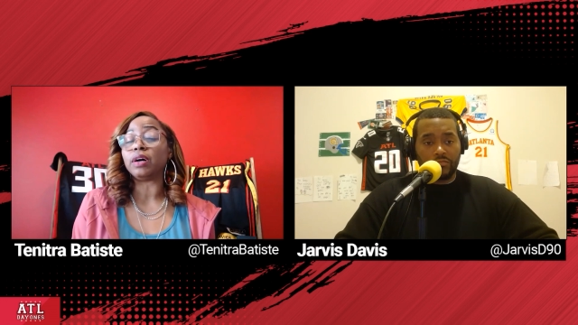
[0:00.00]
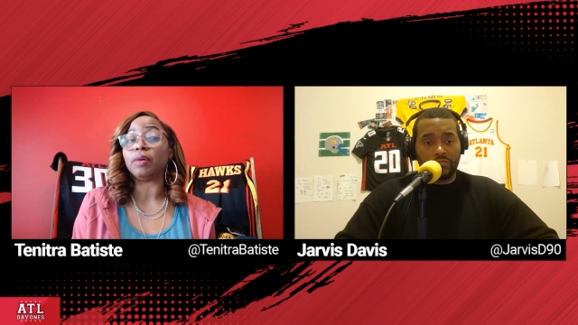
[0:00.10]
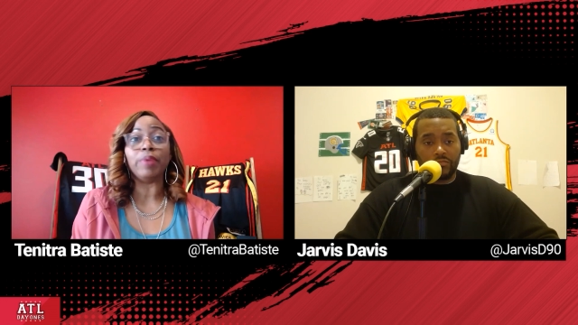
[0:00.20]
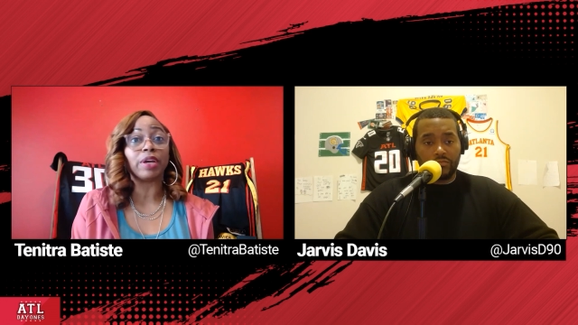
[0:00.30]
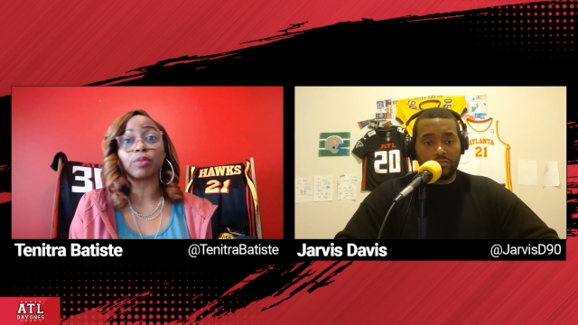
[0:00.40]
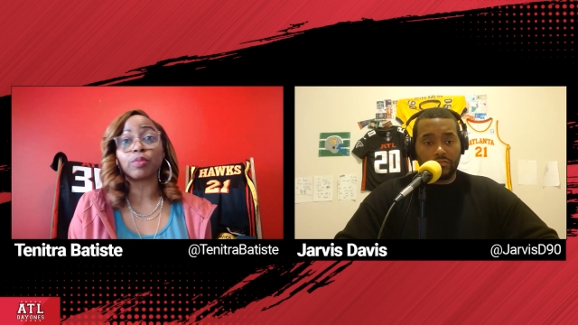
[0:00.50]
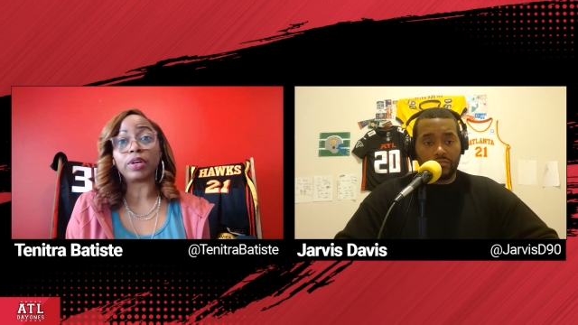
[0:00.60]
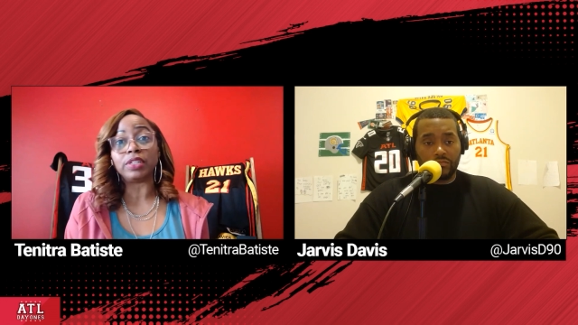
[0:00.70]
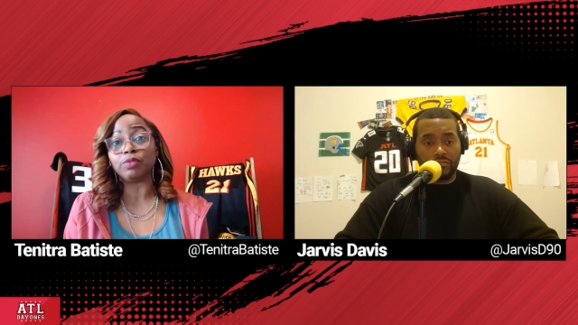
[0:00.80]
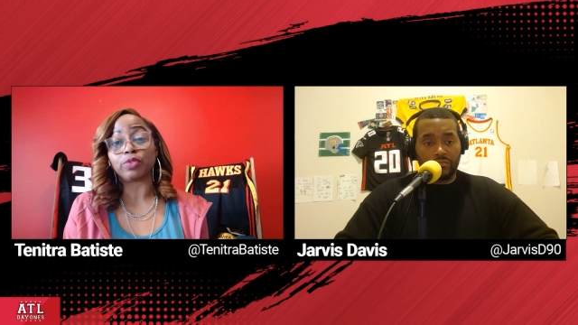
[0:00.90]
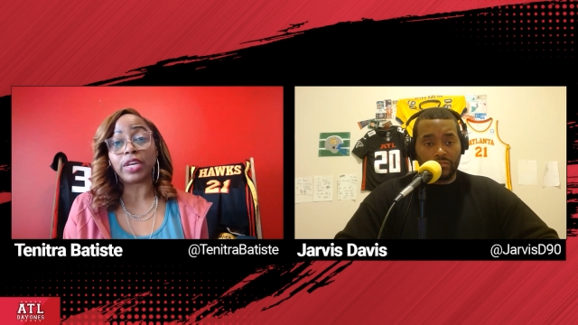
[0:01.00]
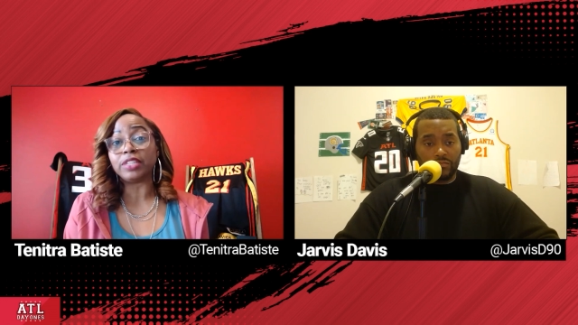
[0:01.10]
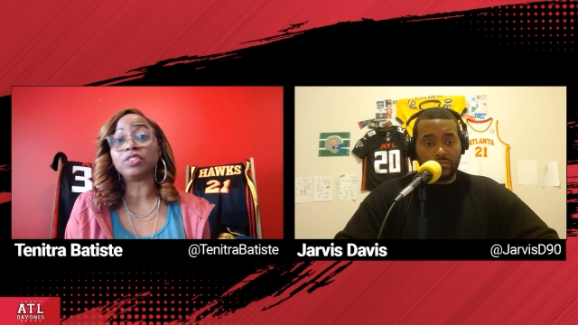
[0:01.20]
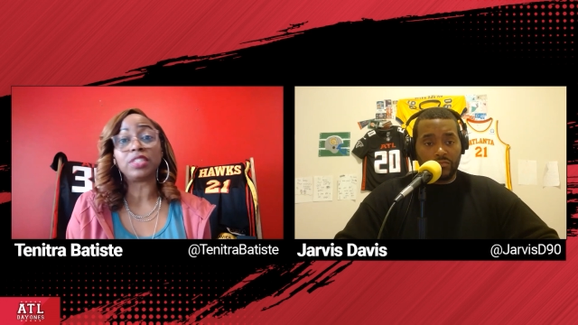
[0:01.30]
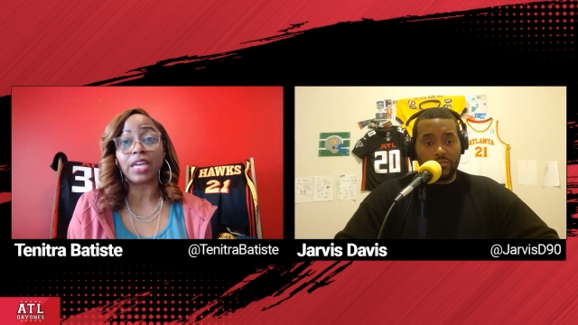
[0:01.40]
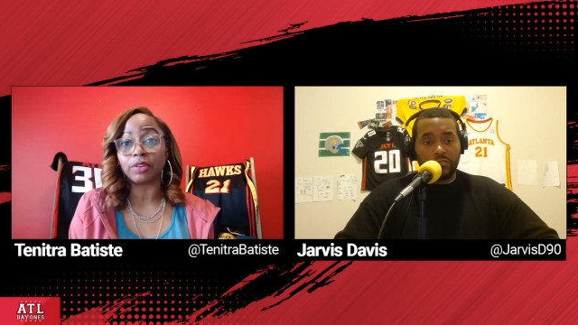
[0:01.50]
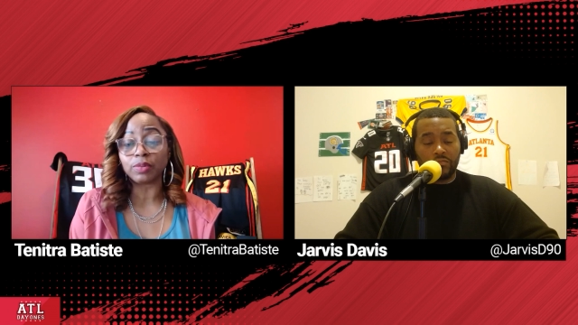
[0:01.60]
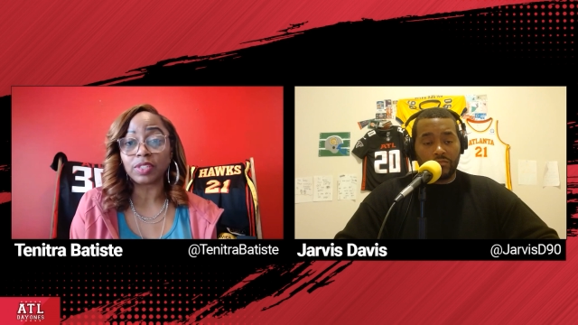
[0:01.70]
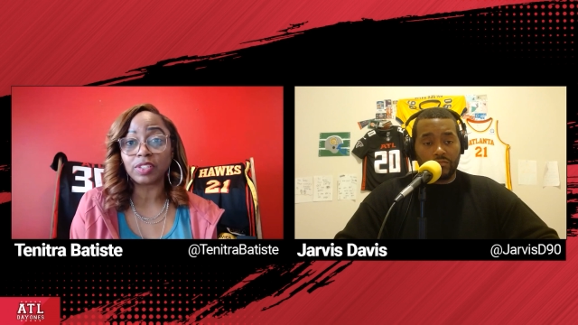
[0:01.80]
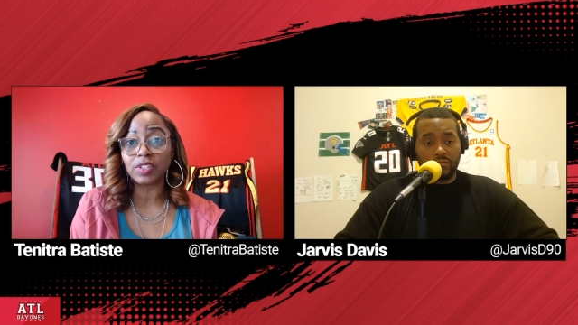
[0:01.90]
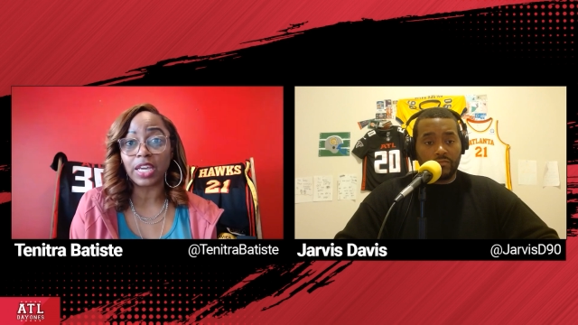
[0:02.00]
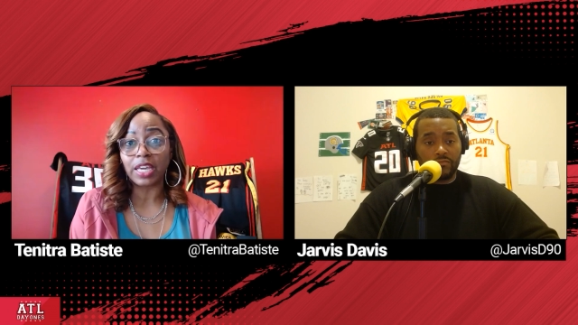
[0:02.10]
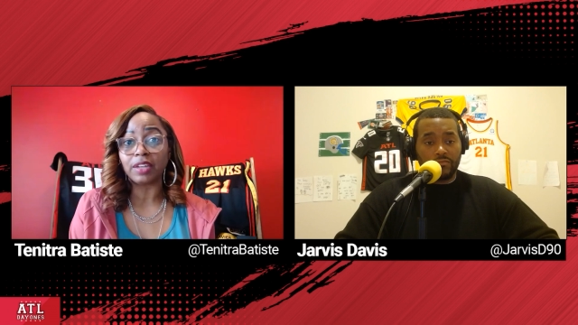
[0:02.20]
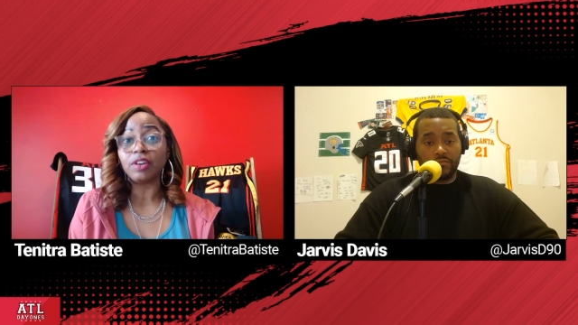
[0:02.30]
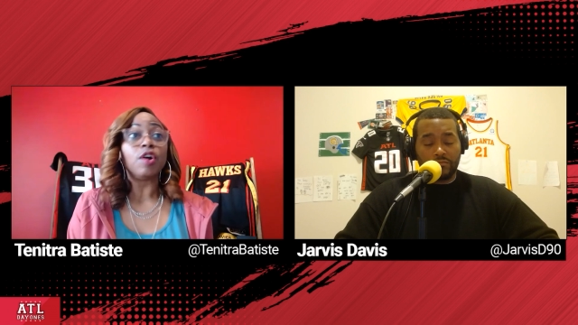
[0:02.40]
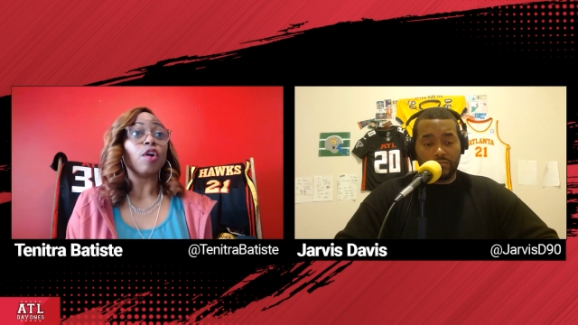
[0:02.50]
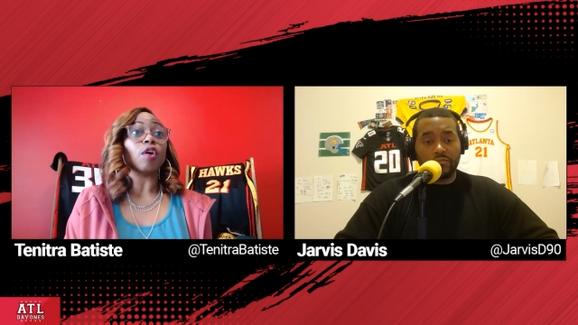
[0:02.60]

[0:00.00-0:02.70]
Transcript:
Speaker 1: a better one in free agency. I don't think you can,